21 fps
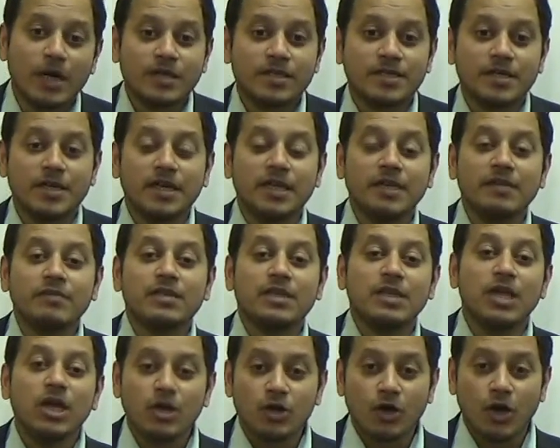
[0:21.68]
are studying with
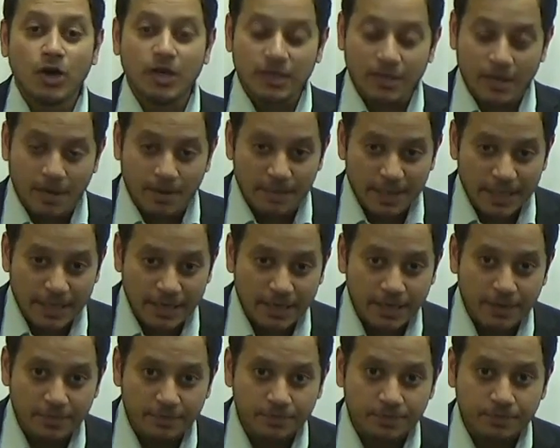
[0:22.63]
the North
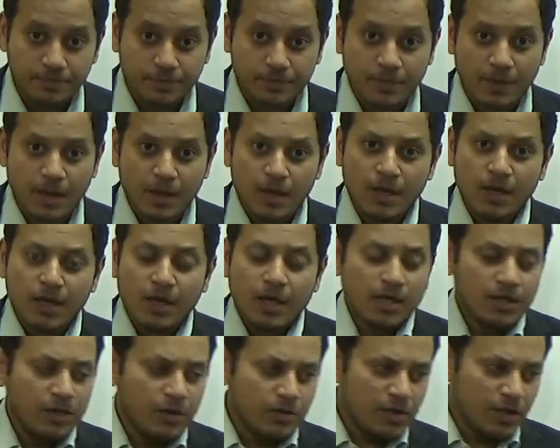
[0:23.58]
America.
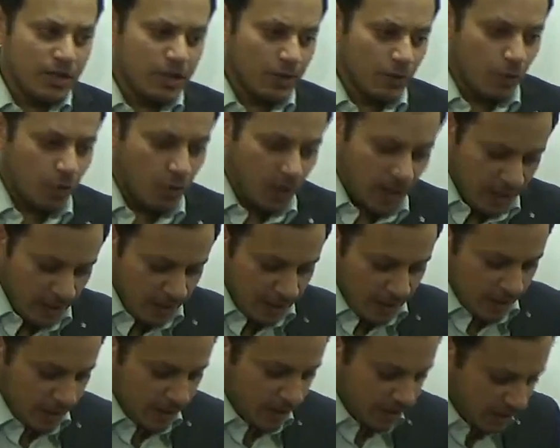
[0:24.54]
Now see the World
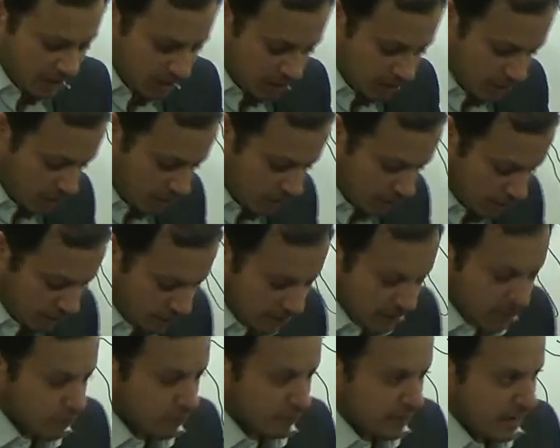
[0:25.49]
Regional Geography,
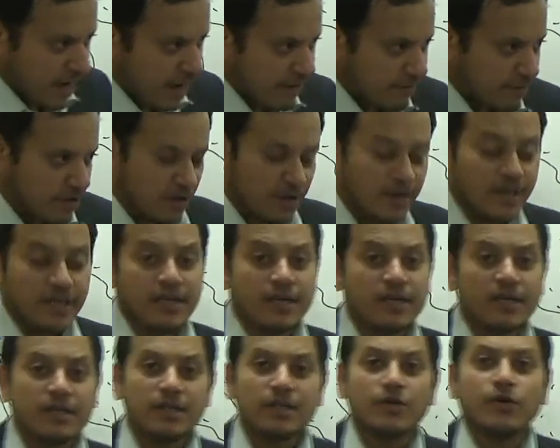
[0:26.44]
though we have already
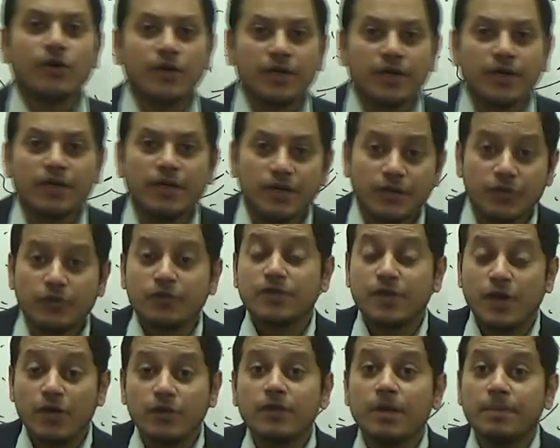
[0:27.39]
done the continent of
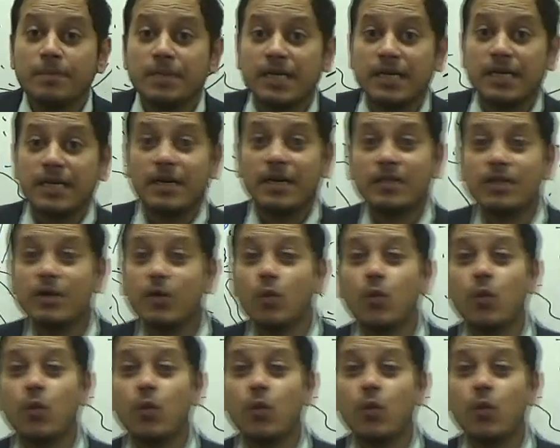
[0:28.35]
South America, the